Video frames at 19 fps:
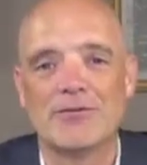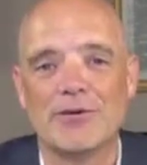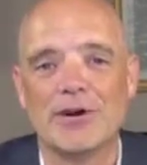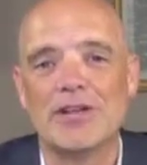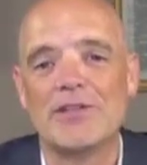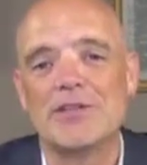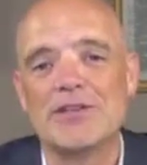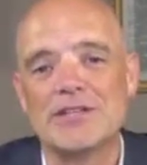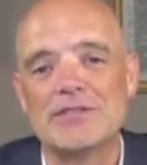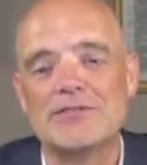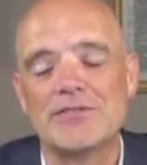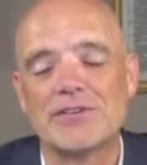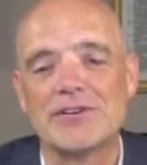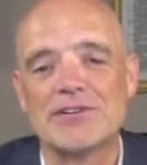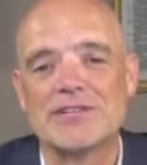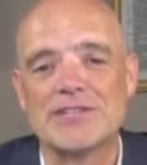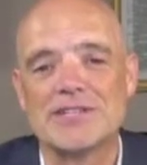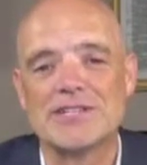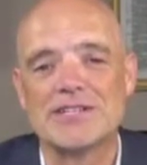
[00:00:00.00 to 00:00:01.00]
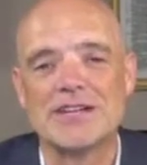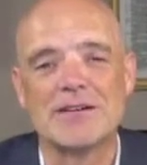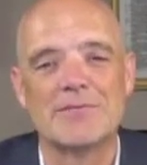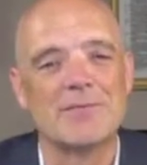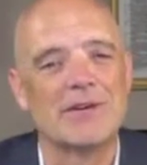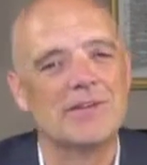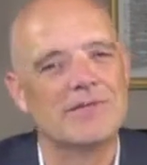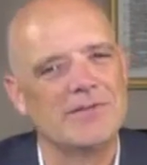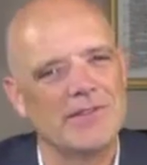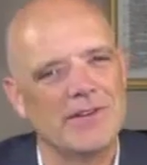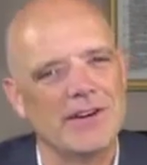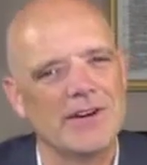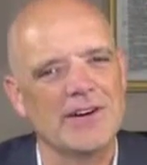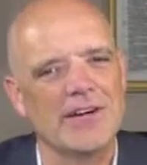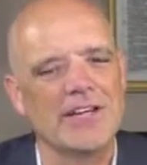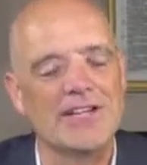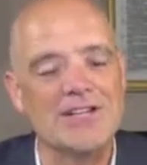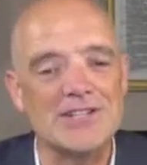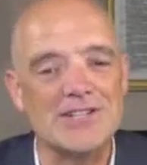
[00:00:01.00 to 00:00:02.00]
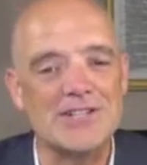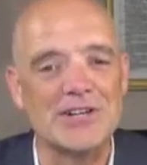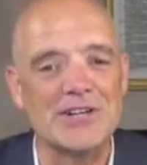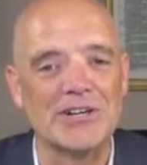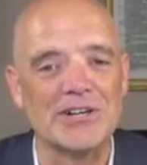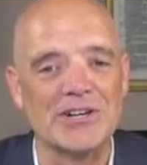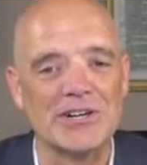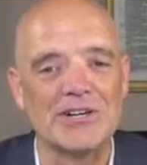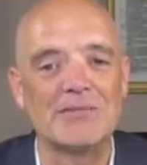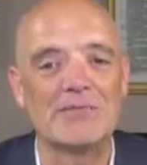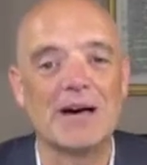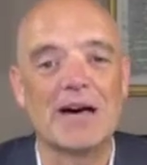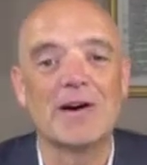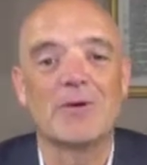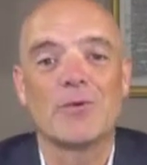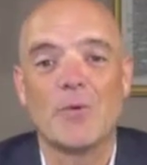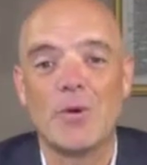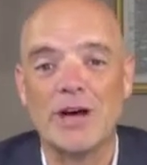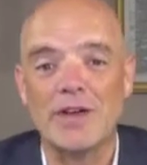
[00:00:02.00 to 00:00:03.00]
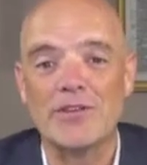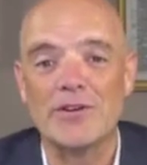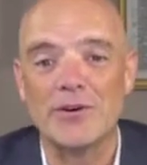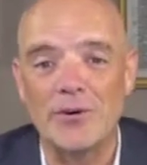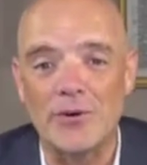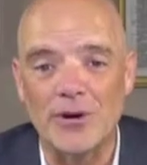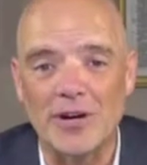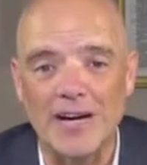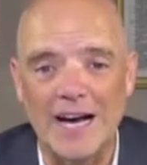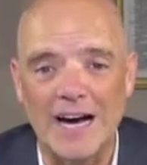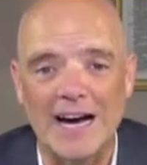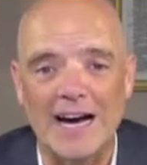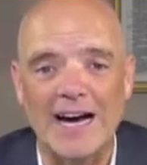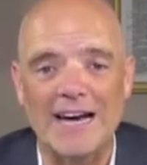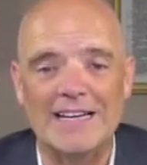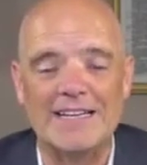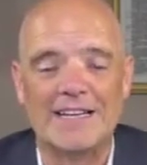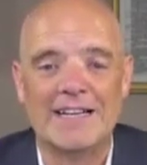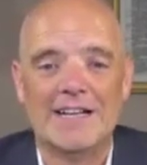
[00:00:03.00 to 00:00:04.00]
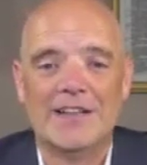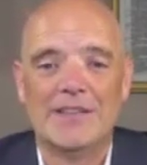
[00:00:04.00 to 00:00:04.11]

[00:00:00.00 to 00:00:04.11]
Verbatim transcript: read these verses and been very concerned about whether or not